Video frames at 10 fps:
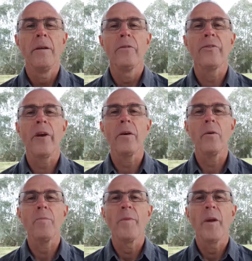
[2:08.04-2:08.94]

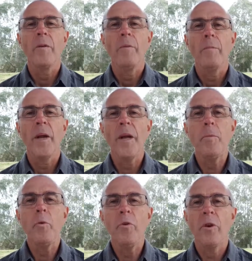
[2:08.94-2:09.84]
So
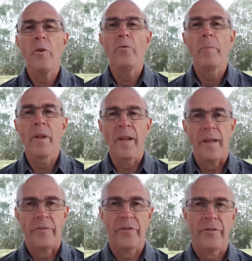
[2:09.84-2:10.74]
people use
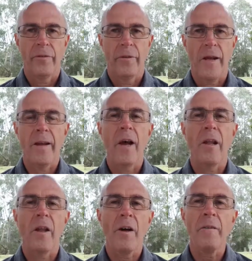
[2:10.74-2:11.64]
beliefs, and a
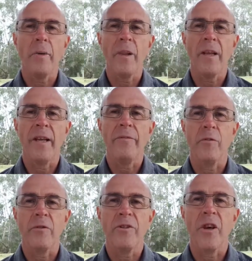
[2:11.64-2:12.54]
lot of beliefs
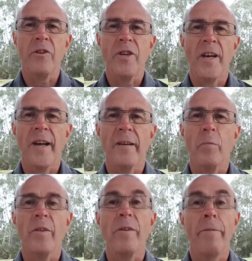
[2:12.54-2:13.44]
are associated
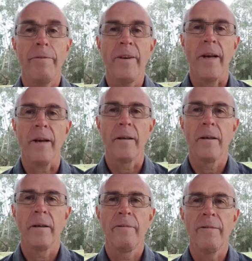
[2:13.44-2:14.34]
with fear,
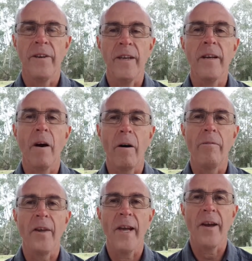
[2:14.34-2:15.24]
fear of
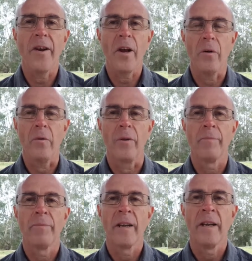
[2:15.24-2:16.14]
the unknown.
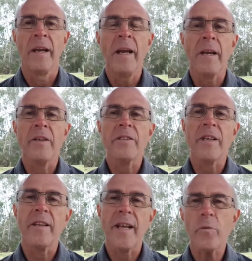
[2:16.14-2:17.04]
And you
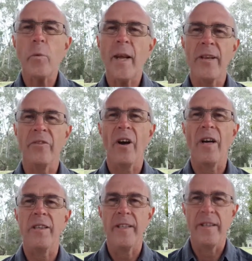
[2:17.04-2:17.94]
see, that's what
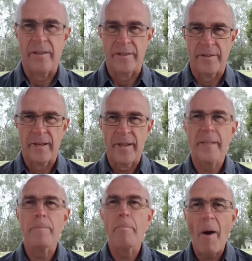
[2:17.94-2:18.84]
anxiety is.
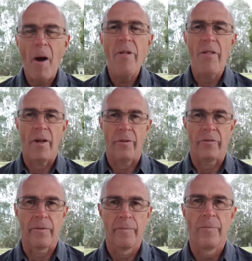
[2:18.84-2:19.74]
It's both of
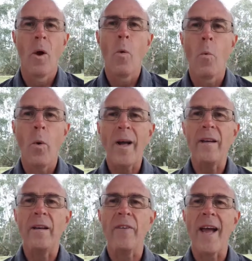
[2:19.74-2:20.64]
those. One
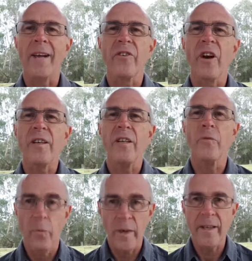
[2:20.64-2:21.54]
is anxiety
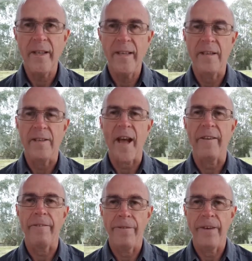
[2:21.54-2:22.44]
really is a
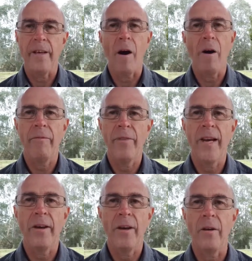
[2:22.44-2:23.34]
fear of the
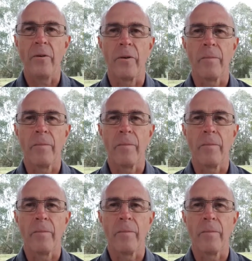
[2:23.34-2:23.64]
unknown.